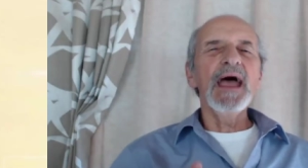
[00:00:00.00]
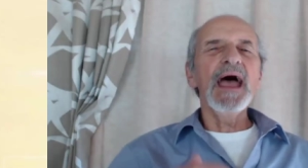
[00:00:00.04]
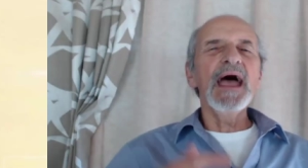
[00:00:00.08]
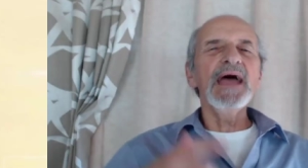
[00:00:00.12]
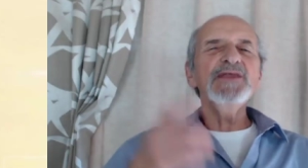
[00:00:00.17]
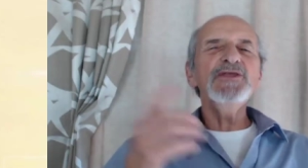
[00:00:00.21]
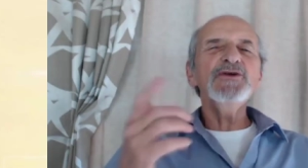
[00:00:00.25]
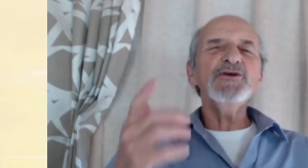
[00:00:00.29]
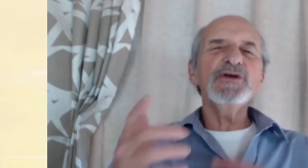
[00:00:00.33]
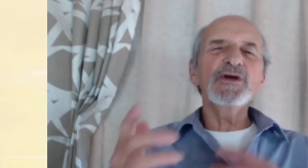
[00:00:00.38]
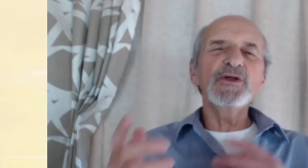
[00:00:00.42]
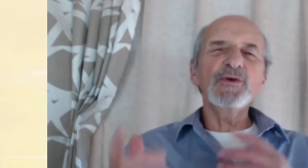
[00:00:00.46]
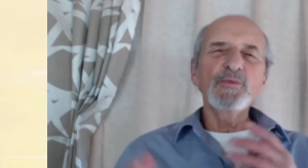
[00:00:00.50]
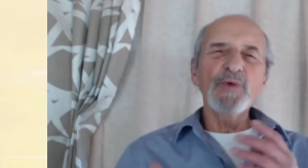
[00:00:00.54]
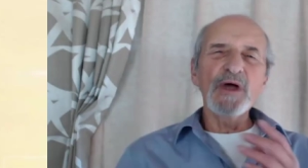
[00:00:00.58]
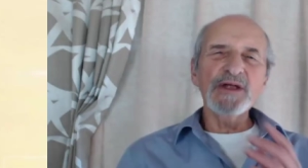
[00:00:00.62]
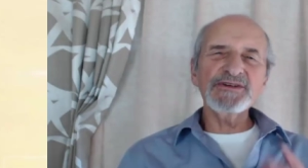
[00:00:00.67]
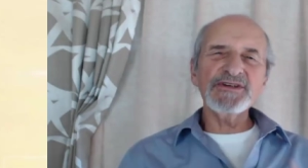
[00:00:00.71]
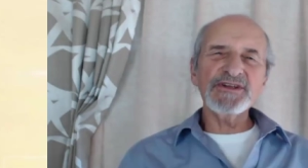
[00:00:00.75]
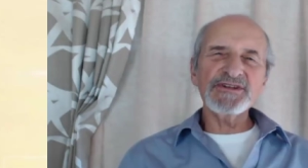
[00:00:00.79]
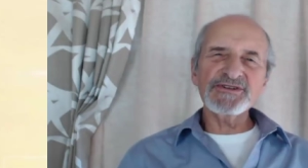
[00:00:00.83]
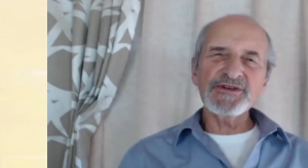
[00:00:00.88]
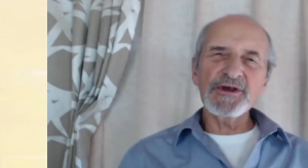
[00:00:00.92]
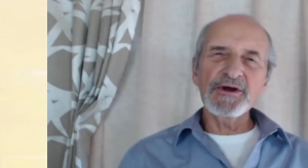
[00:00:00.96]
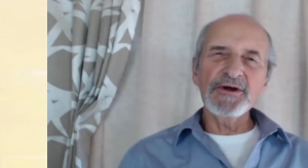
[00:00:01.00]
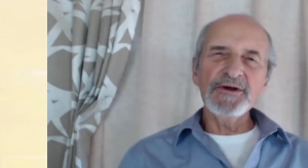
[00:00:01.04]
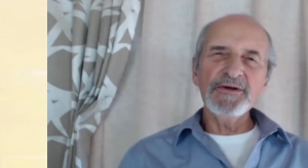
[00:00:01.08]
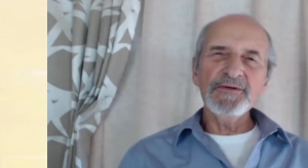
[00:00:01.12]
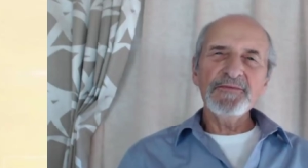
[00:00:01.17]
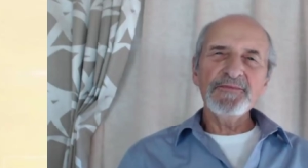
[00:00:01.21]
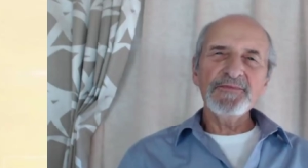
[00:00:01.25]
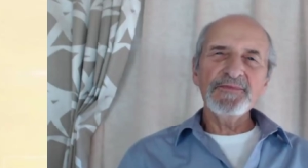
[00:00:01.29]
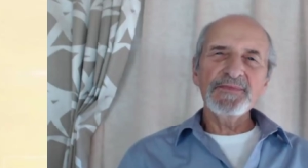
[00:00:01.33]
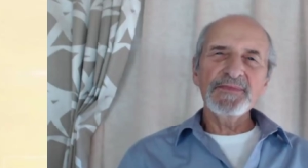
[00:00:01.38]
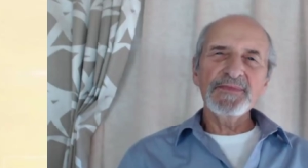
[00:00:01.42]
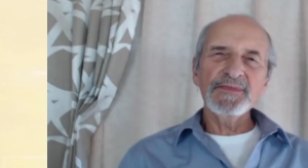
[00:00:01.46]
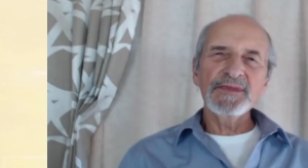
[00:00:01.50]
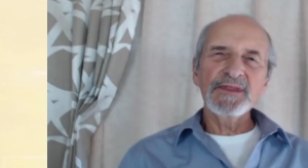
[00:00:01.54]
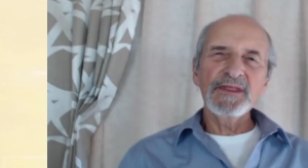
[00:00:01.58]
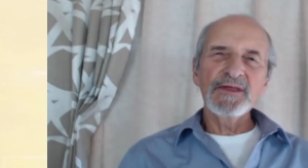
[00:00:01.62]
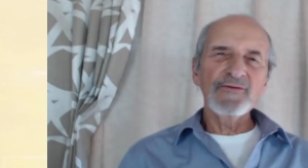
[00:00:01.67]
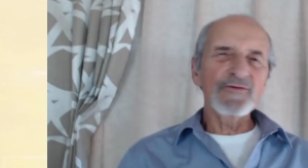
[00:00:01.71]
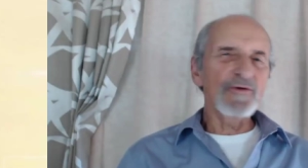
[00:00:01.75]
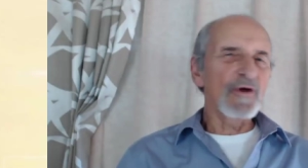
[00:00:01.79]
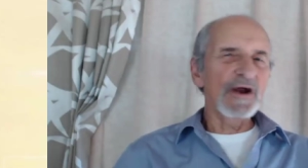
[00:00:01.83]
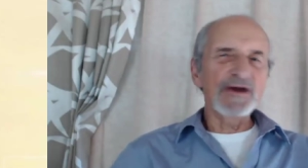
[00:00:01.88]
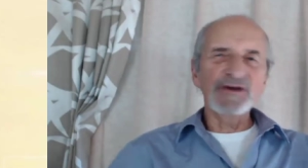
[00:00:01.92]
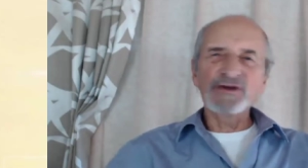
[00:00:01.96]
and you can register
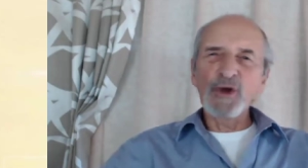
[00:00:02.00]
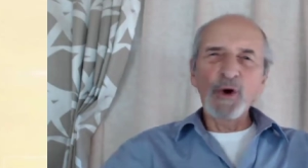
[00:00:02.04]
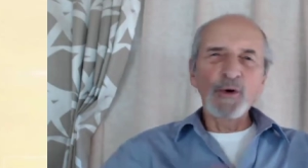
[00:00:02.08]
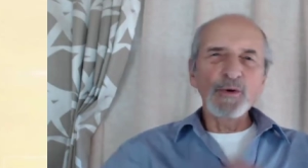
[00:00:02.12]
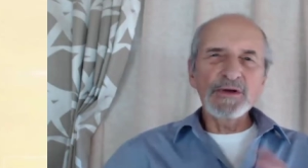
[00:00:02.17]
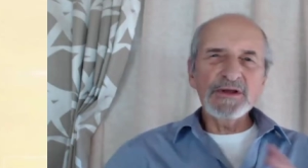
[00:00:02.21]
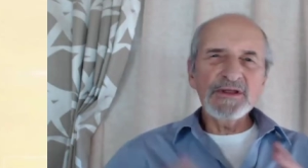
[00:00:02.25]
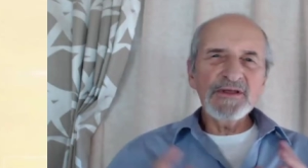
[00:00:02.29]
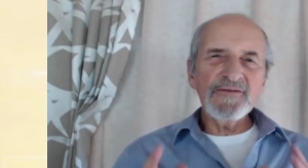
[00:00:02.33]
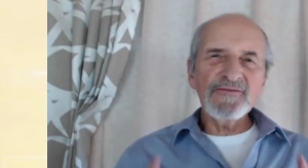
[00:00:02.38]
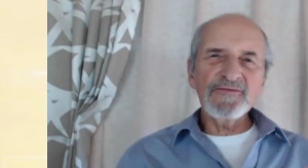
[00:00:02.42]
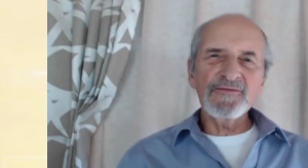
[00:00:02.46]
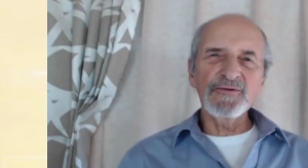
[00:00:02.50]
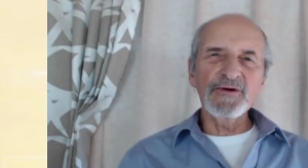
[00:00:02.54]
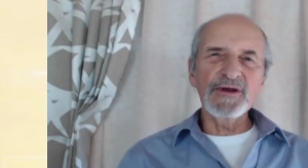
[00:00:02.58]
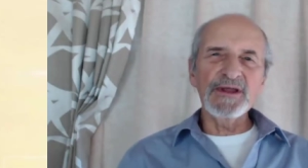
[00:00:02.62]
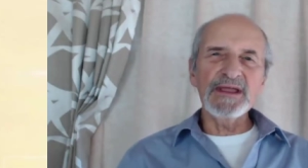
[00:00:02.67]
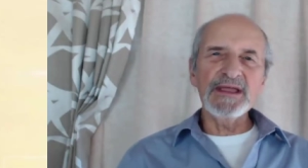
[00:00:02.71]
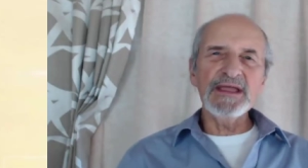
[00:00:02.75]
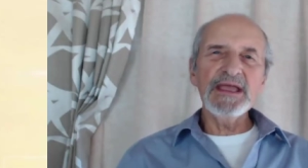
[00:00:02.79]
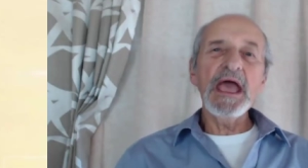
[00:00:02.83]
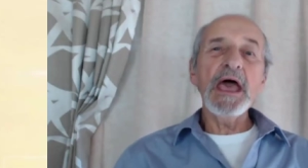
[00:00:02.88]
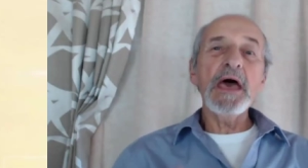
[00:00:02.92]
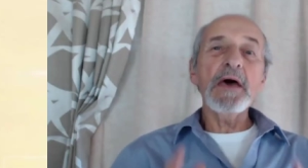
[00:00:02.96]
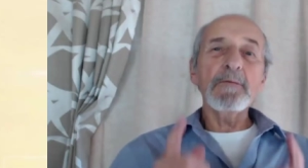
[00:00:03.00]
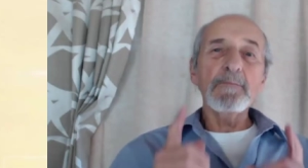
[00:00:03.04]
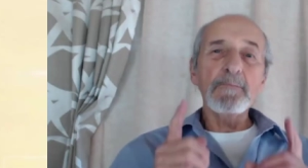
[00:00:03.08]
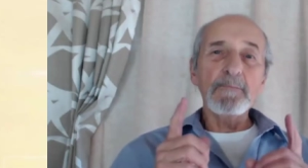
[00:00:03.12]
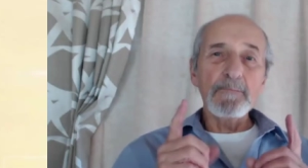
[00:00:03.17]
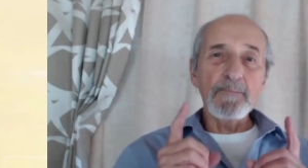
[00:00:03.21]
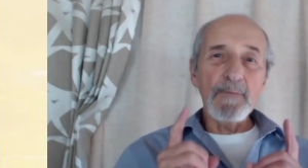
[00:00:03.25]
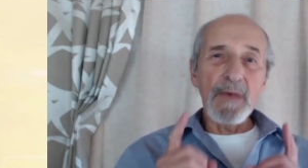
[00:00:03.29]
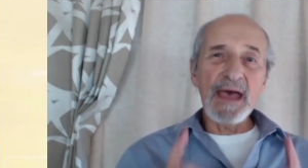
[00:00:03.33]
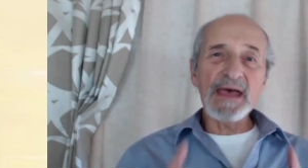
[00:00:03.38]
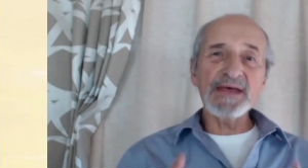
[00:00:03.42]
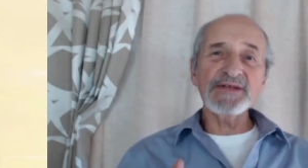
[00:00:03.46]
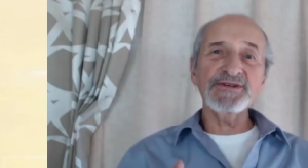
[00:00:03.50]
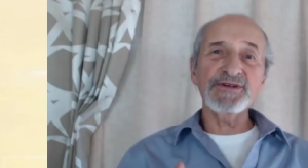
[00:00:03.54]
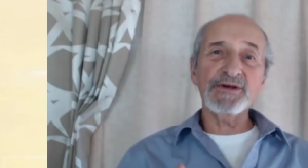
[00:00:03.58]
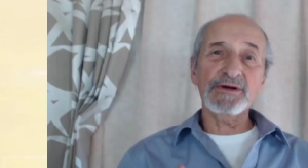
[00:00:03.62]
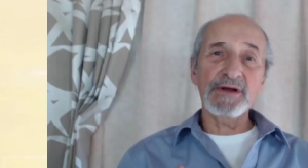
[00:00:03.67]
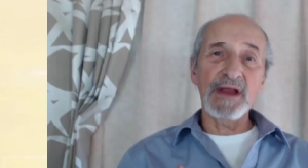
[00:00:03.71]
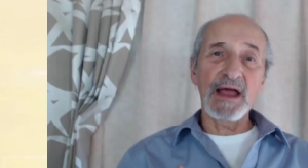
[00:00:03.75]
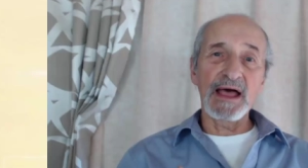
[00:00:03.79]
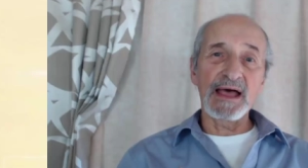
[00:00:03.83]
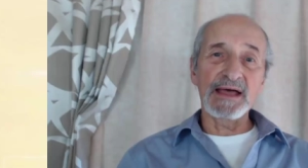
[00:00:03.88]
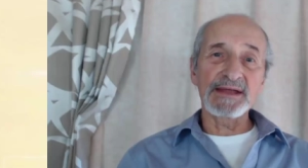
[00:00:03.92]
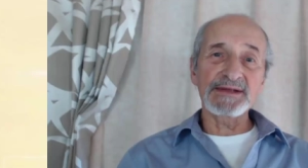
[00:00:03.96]
for our totally free
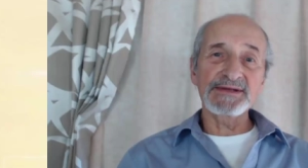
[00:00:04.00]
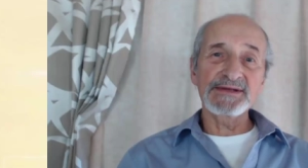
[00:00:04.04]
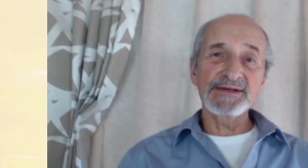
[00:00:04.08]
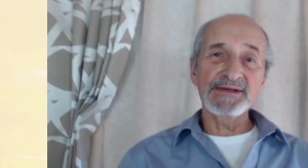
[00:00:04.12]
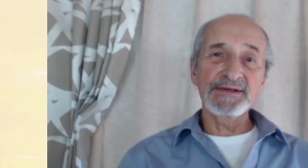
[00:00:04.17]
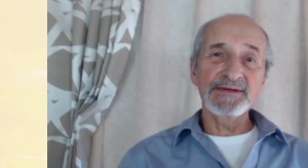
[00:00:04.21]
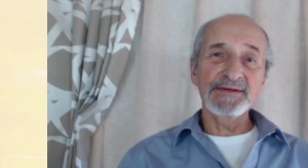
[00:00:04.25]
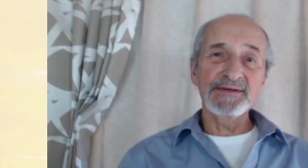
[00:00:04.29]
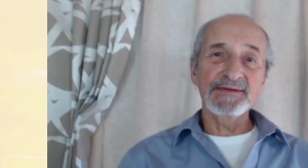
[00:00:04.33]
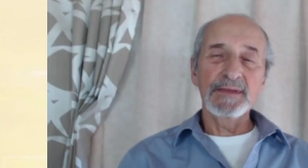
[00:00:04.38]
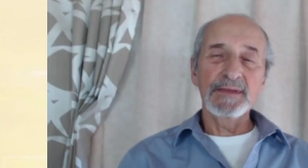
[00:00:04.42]
masterclass.